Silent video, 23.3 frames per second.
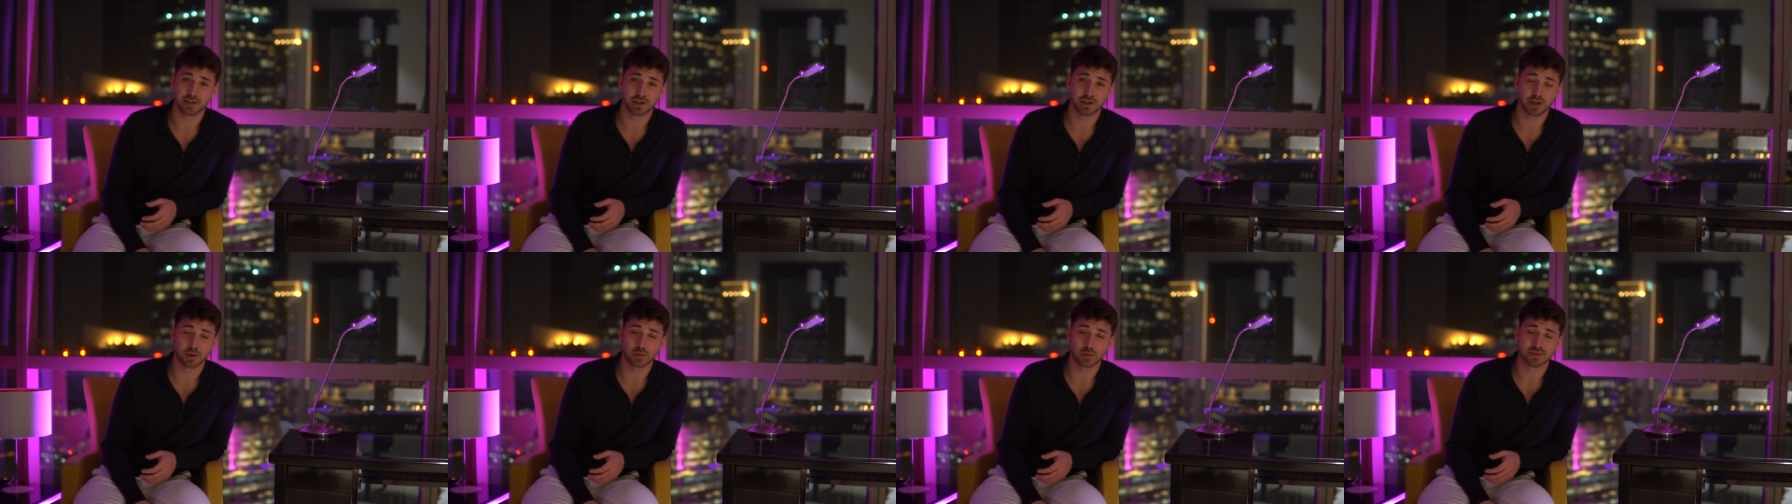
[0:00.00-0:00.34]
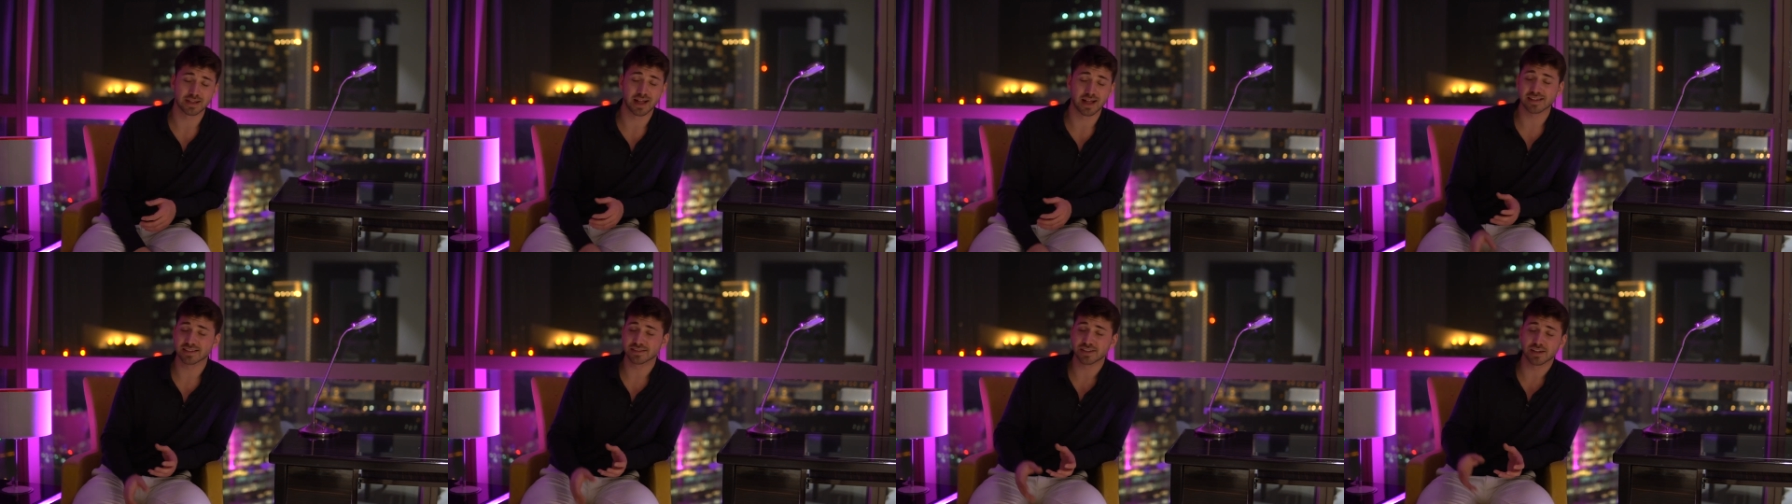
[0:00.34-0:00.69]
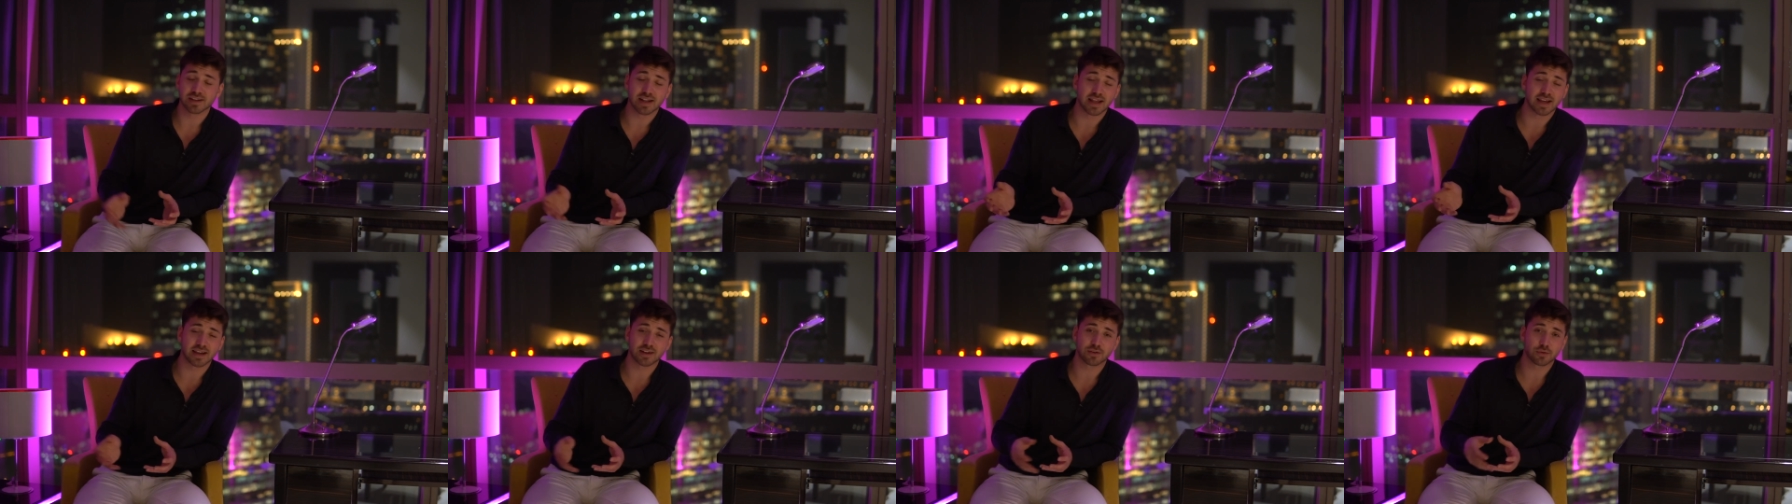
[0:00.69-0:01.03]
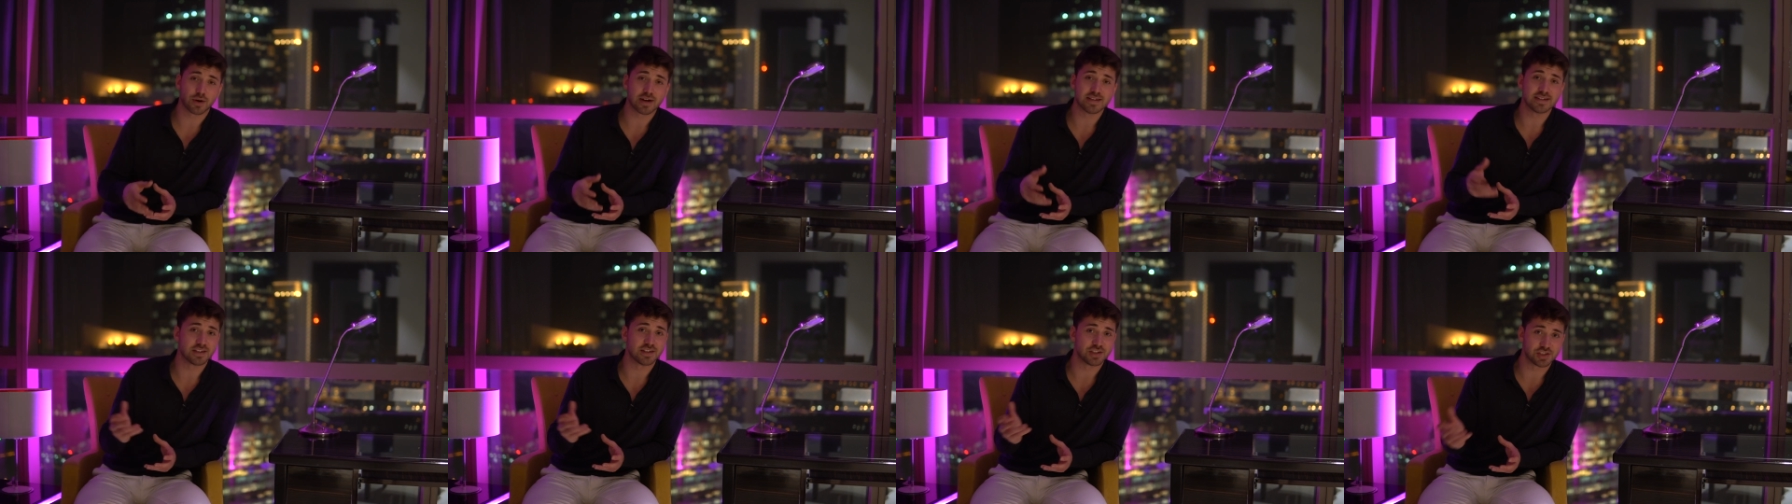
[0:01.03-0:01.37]
You know, that's not like
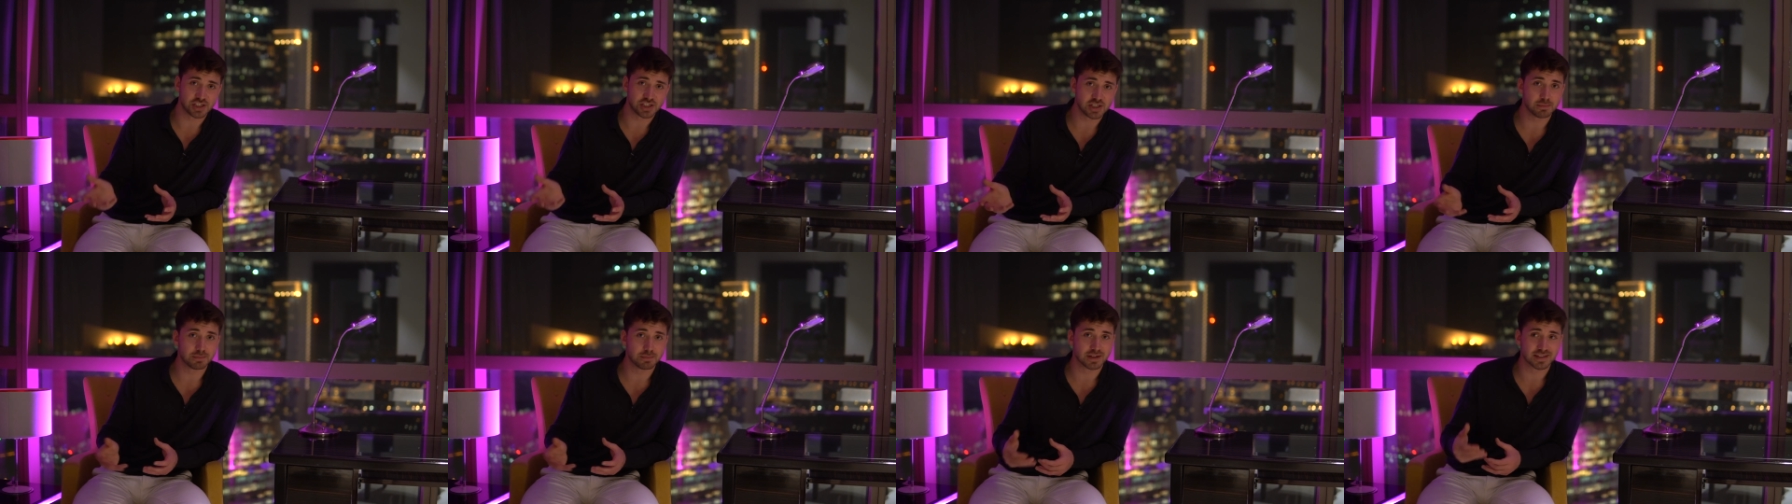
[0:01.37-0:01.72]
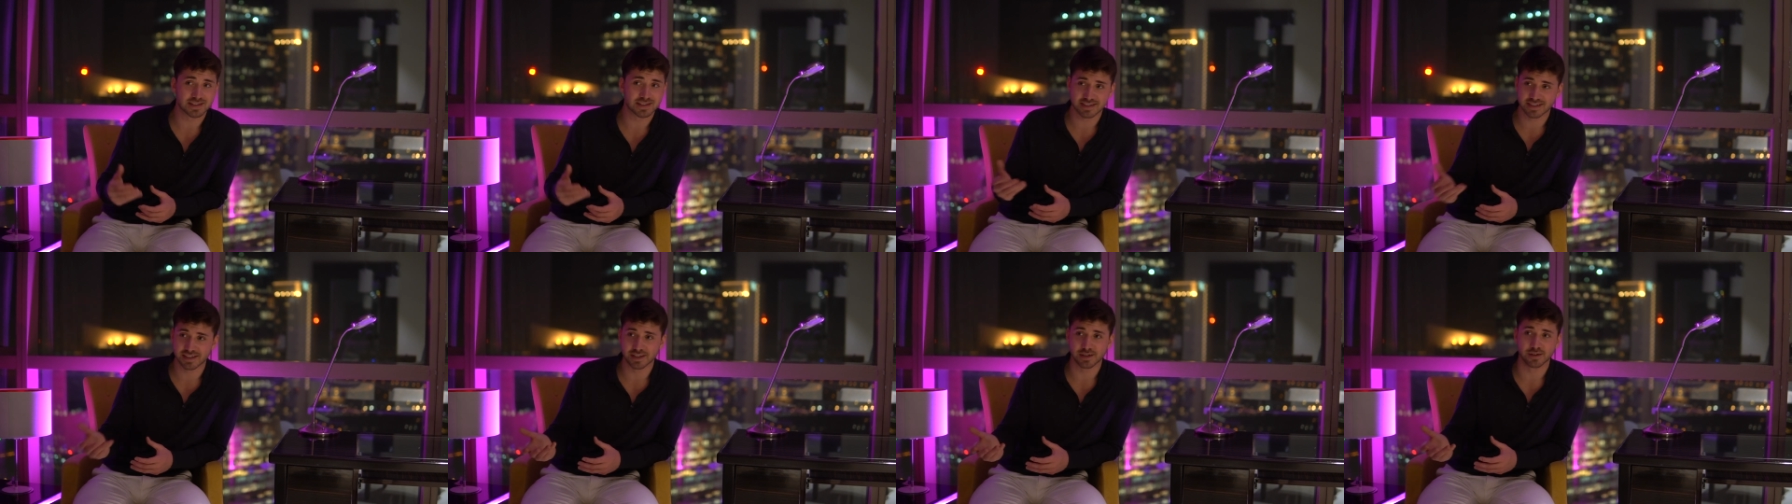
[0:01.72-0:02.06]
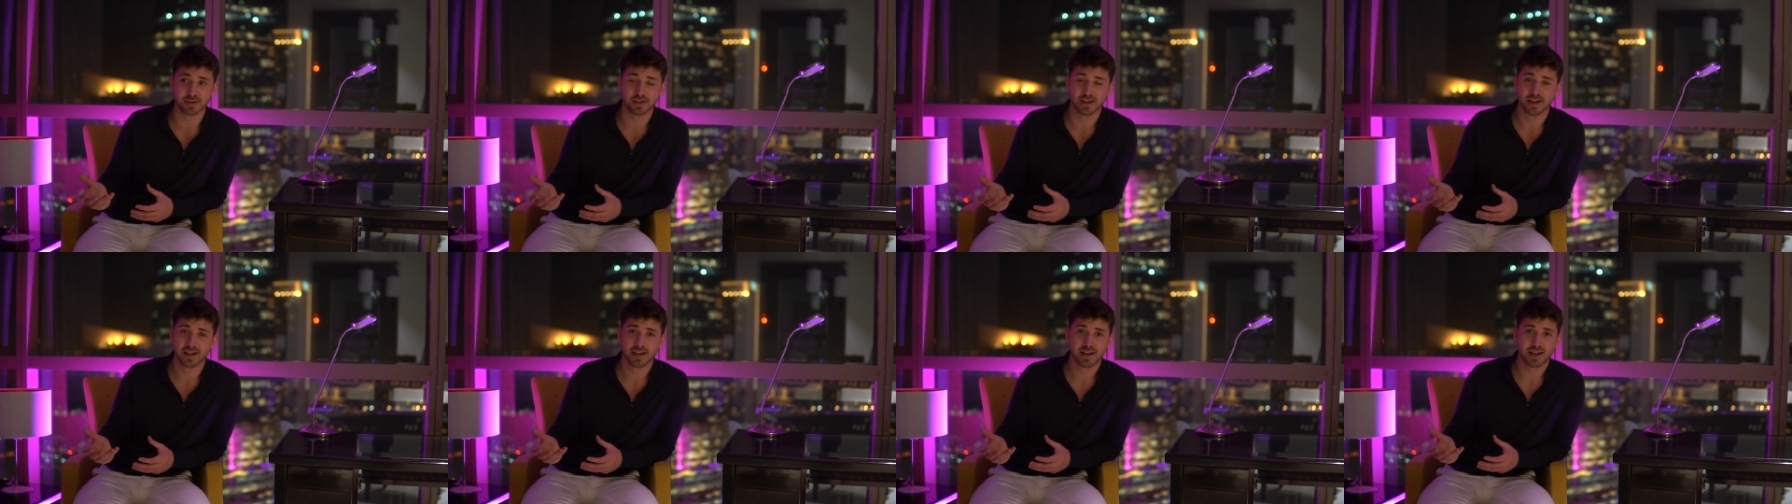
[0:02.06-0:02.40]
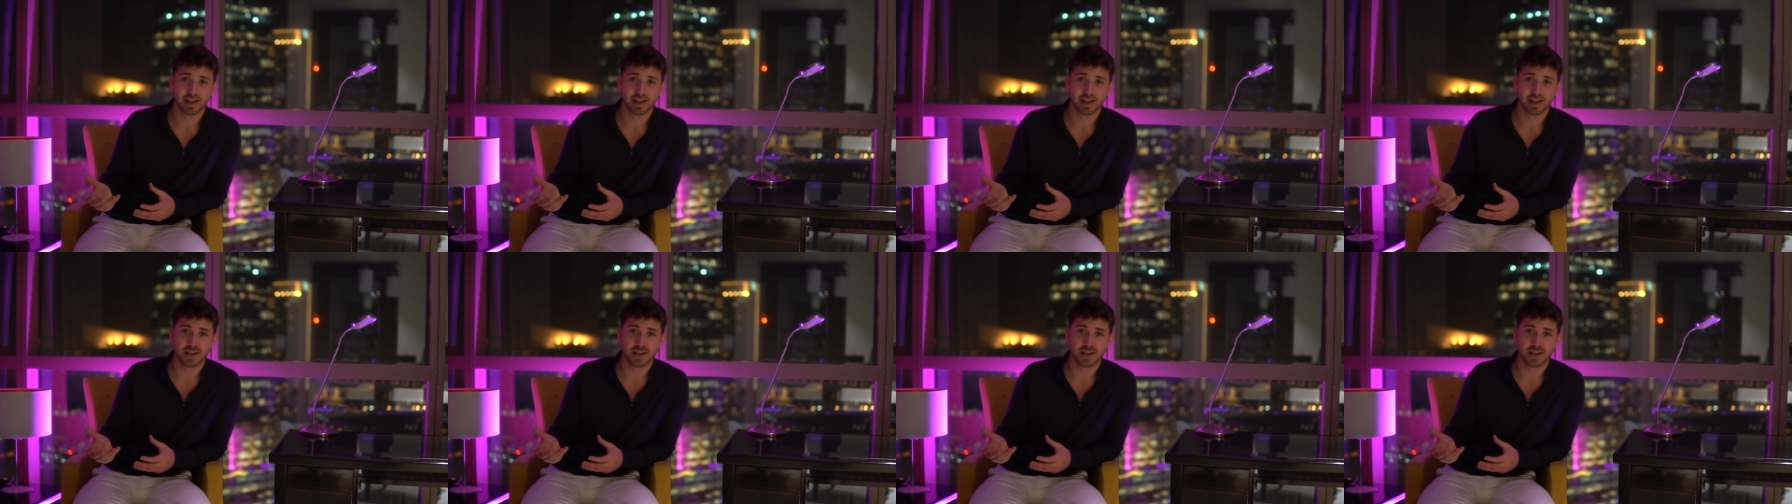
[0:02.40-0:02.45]
crazy cheap, but still,